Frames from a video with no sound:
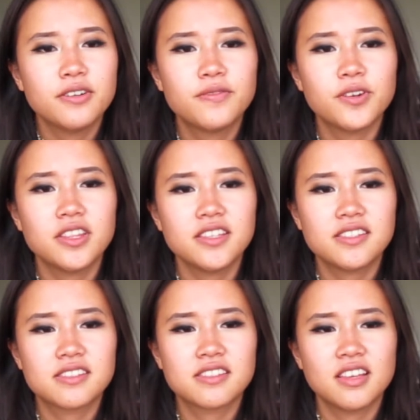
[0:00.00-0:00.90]
for
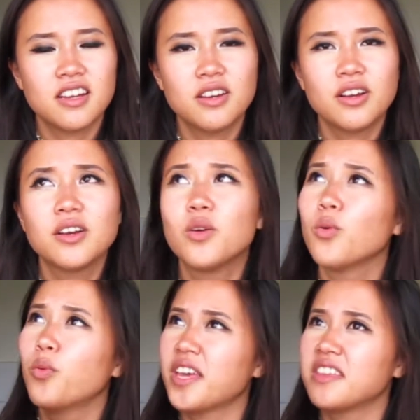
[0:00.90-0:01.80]
this
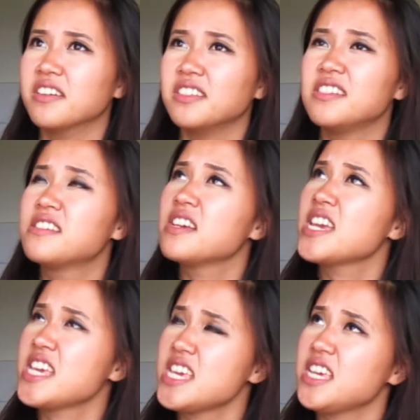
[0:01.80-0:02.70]
weather, this
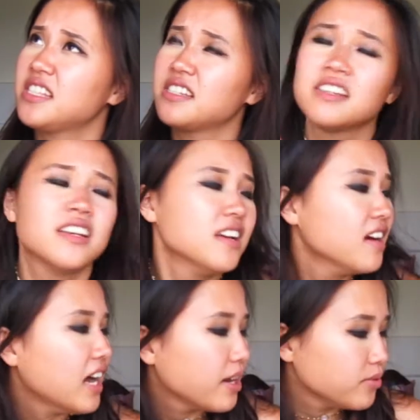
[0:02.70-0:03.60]
heat,
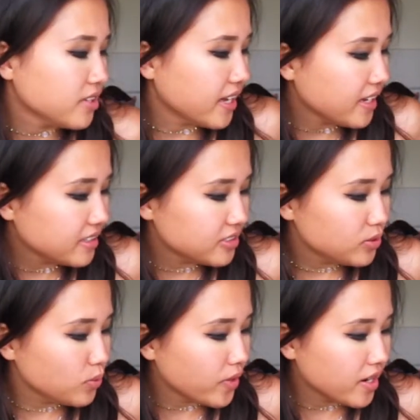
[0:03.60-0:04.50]
I would like
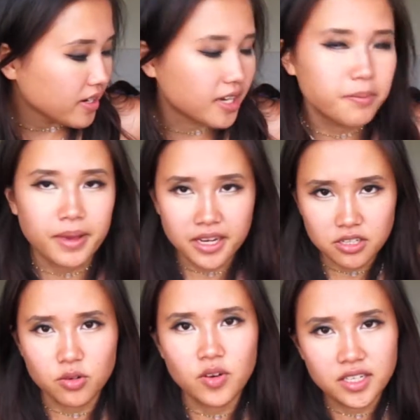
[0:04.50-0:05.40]
to wear like a
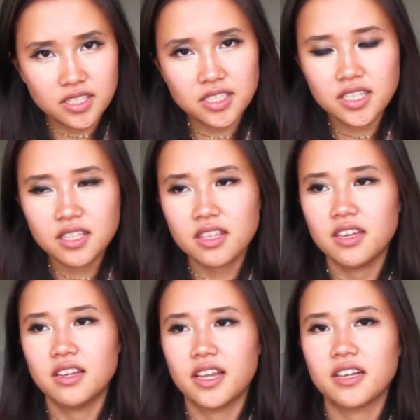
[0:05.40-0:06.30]
bandeau underneath
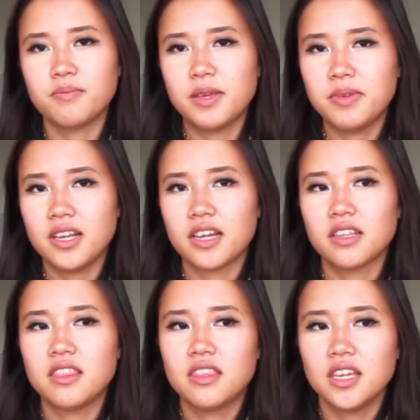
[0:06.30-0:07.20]
and then like maybe like
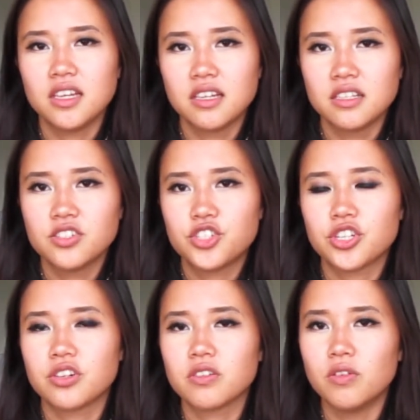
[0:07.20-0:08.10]
a thin
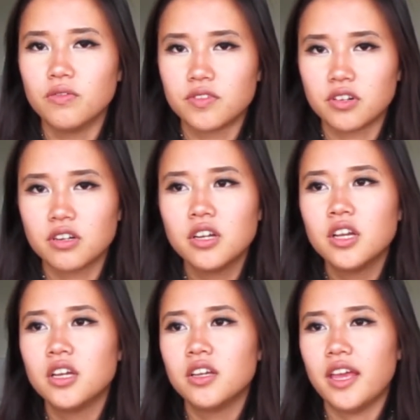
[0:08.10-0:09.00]
shirt over
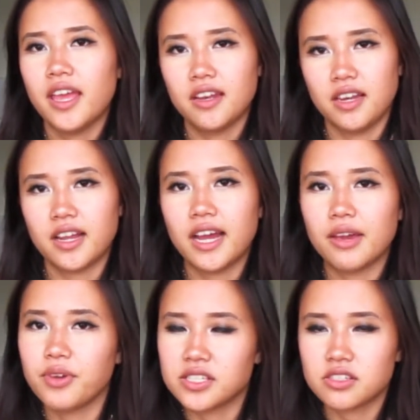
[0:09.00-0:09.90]
and like
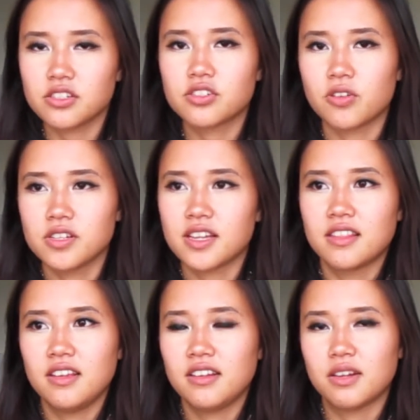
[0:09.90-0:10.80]
high-waisted shorts. I
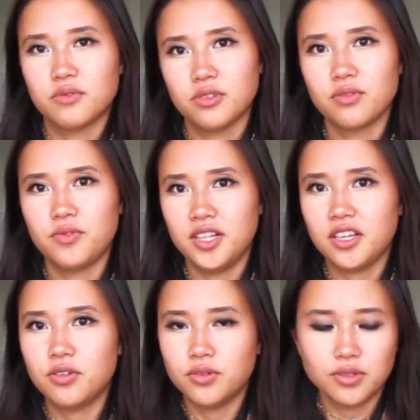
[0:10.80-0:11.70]
think that would look really
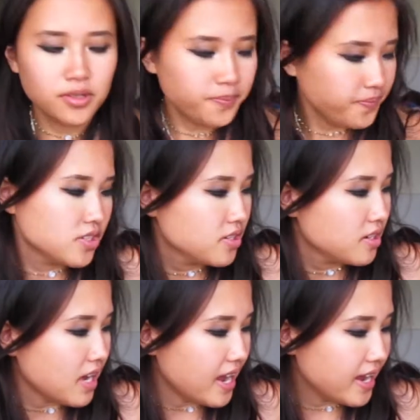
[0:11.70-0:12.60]
cool.
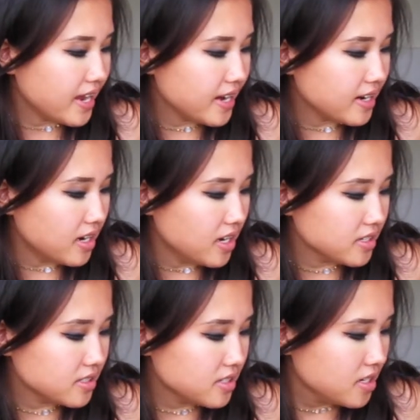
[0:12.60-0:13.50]
I
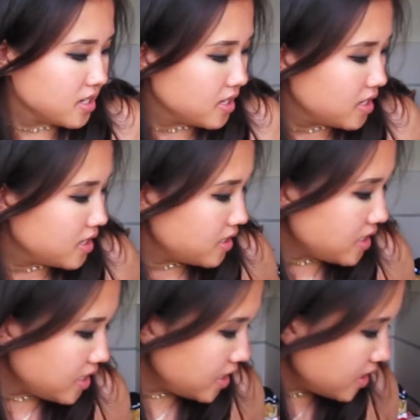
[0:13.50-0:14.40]
got
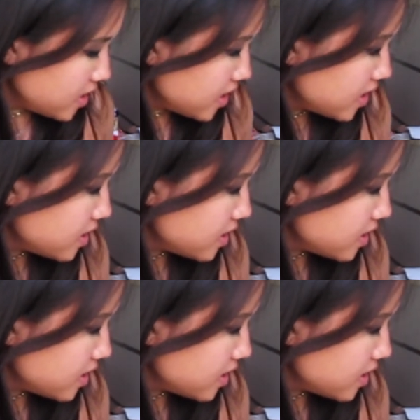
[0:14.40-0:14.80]
the